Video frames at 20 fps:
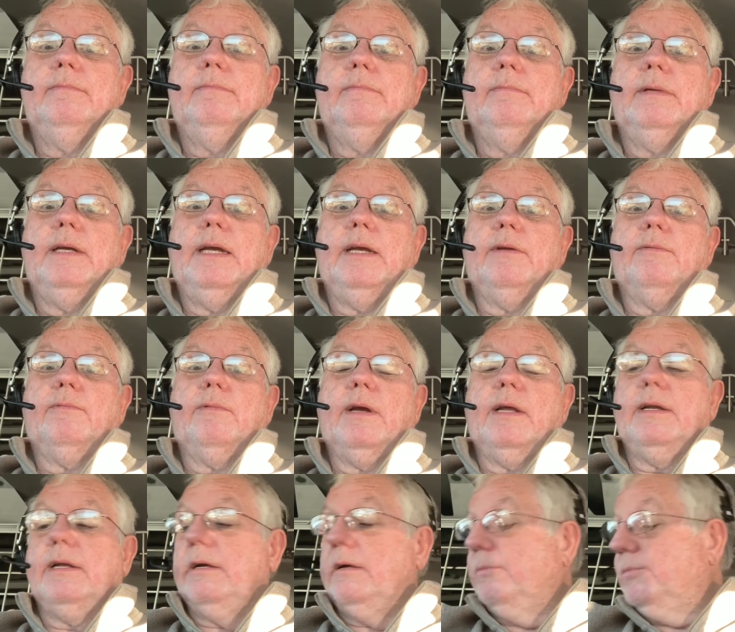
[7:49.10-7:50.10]
And right
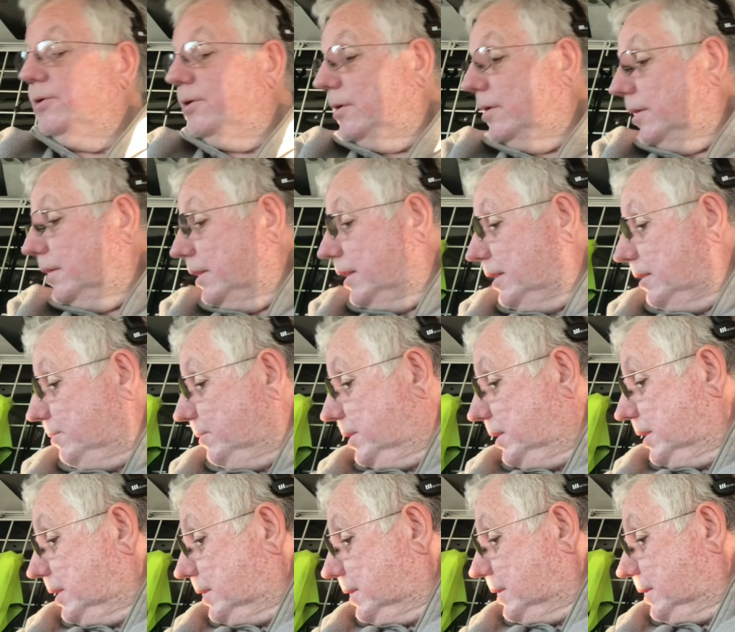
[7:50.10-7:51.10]
now I'm sitting on how
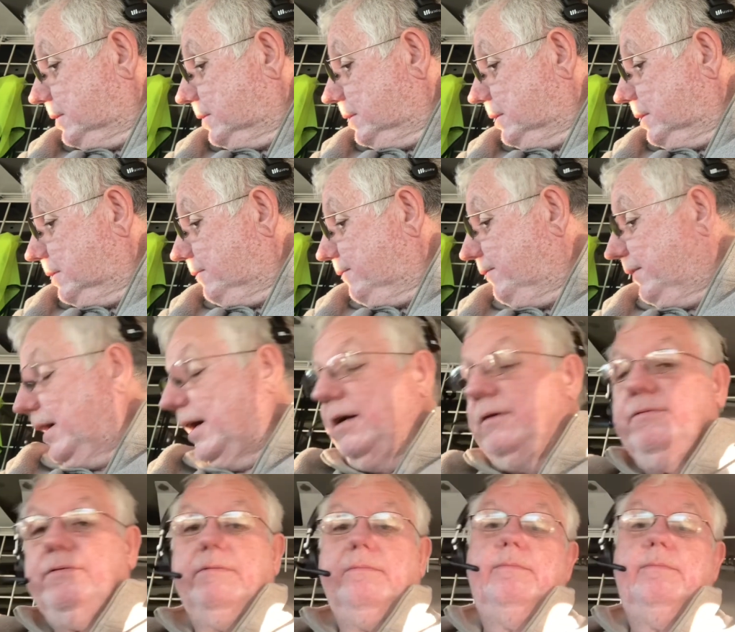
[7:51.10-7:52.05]
many? I got 5.